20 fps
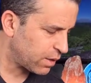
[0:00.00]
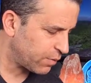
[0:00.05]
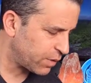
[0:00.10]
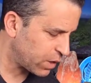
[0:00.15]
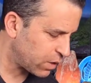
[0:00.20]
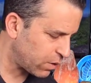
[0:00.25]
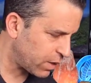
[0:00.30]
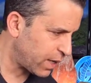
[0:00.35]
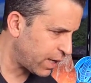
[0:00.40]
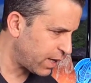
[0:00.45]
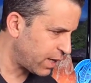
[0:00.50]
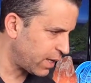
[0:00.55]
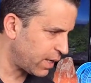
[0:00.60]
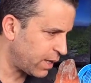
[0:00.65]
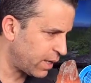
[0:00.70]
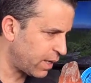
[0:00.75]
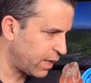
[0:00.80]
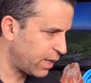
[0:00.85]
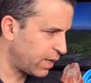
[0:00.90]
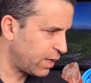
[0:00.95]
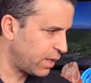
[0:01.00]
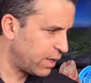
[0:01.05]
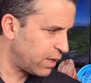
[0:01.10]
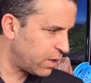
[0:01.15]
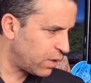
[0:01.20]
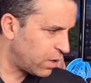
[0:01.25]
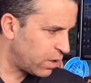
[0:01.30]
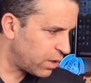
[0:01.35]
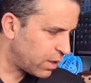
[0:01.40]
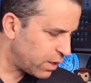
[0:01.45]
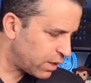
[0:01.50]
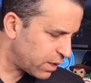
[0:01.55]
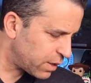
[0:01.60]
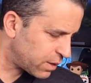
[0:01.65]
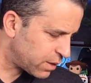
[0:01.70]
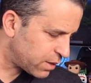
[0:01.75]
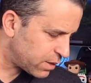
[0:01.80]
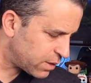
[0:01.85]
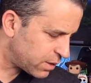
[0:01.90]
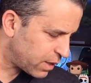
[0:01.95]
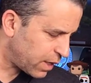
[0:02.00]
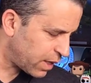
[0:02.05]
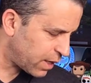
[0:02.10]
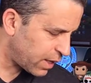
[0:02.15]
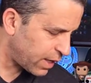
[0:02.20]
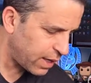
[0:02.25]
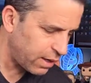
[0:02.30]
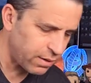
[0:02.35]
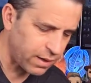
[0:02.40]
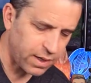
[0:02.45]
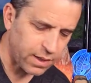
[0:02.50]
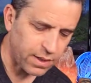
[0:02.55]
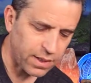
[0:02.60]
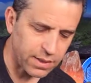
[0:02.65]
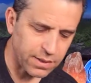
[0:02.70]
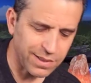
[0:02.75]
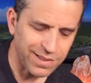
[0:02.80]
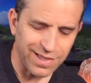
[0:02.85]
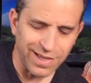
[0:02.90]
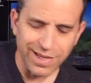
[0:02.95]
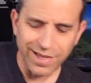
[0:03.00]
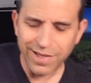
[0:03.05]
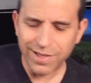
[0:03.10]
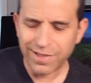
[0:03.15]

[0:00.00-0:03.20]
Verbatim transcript: let me go ahead and get the scale out and let's